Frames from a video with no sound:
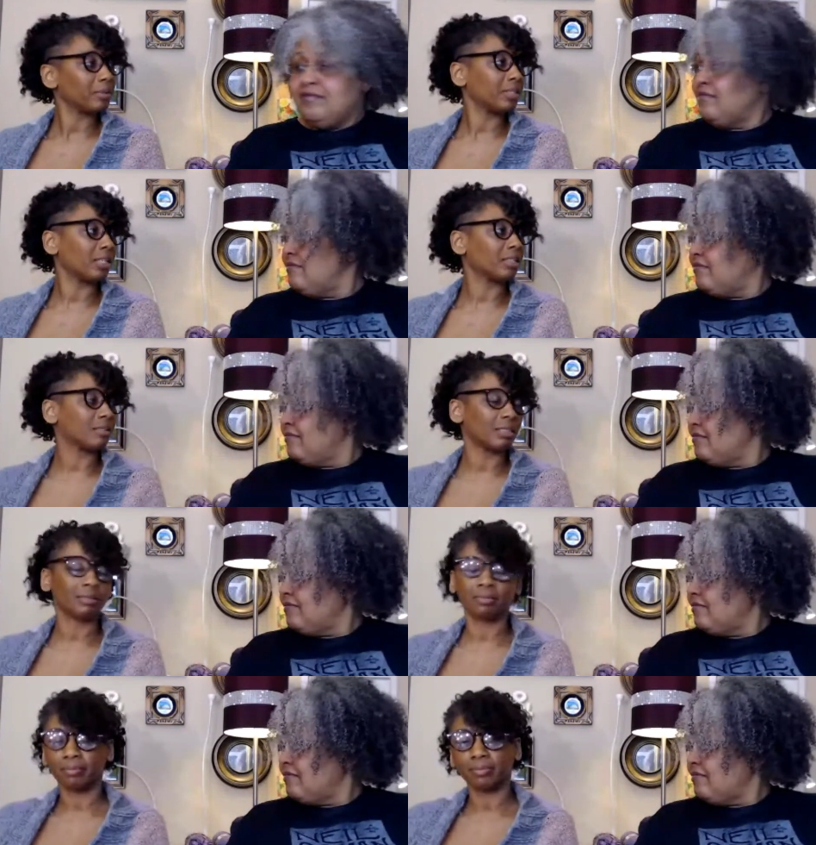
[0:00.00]
Speaker 1: Yeah,
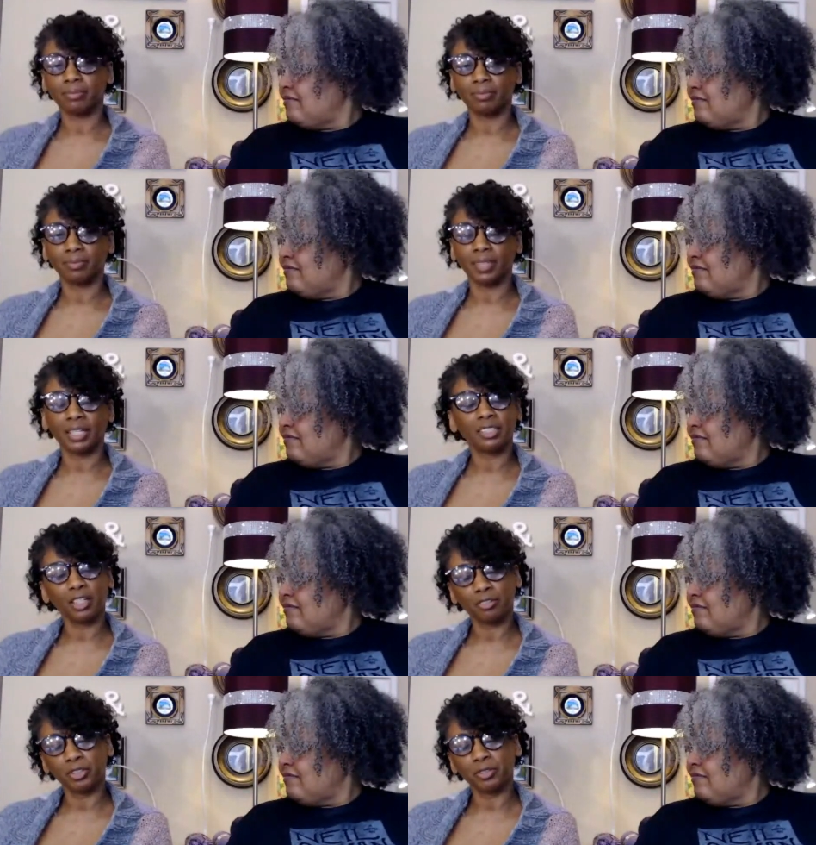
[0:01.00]
that is
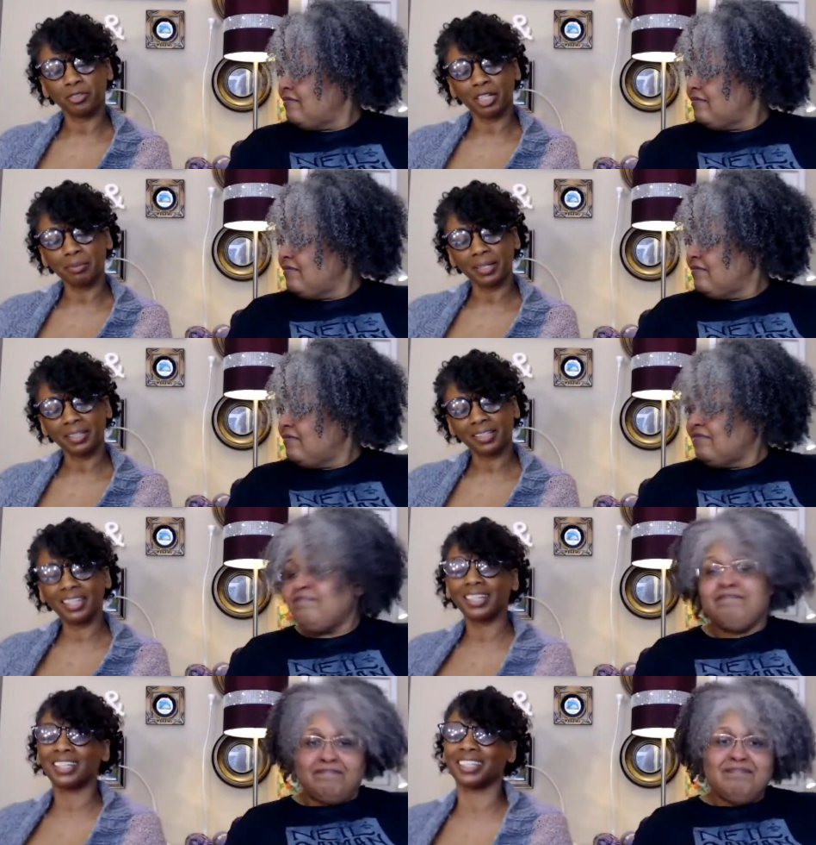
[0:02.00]
our view of
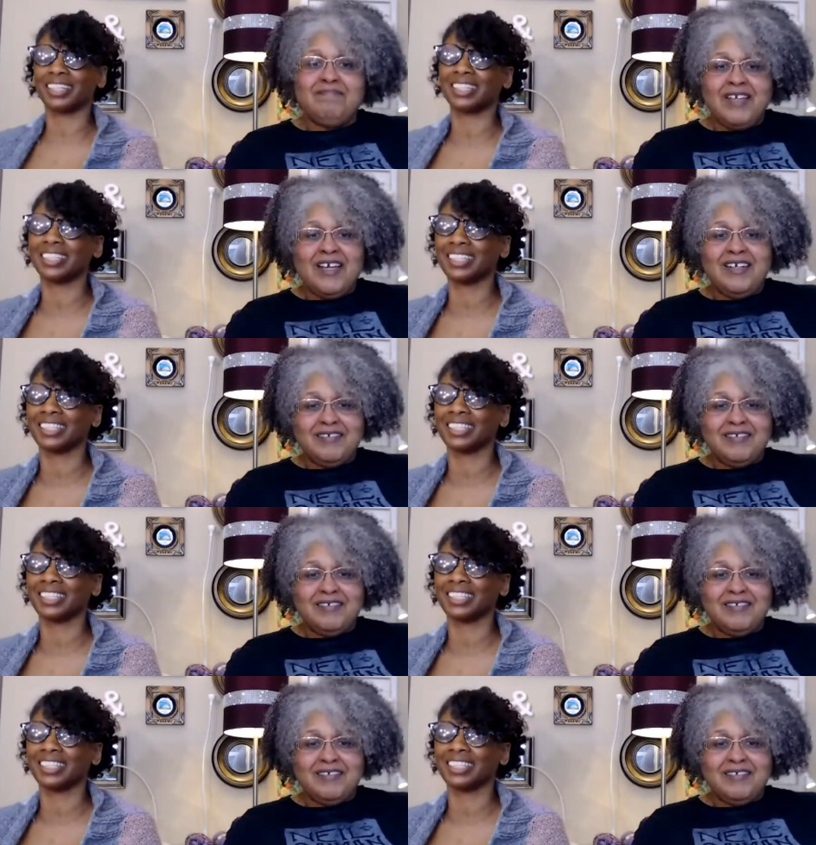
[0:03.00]
Rhinebeck. yeah.